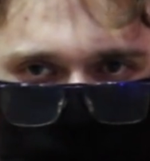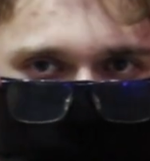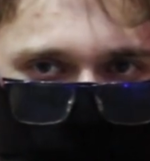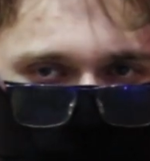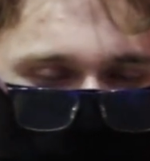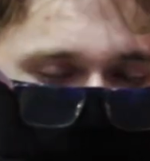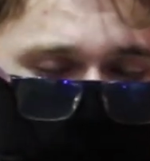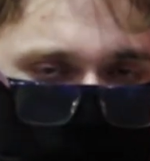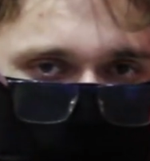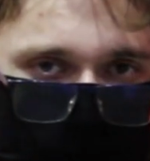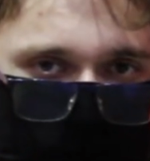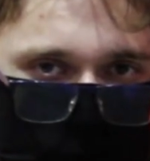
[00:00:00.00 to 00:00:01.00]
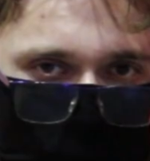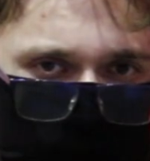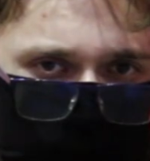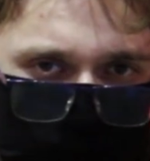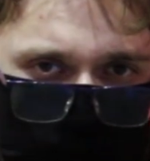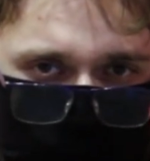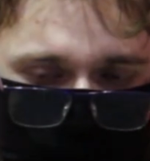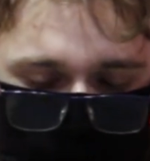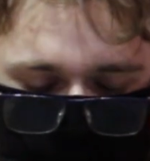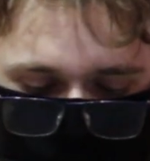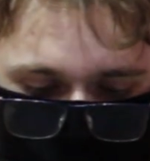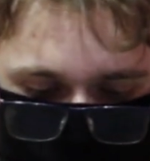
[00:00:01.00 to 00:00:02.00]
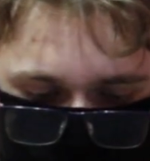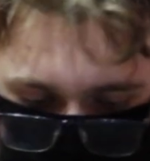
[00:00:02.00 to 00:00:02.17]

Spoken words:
its history as well if we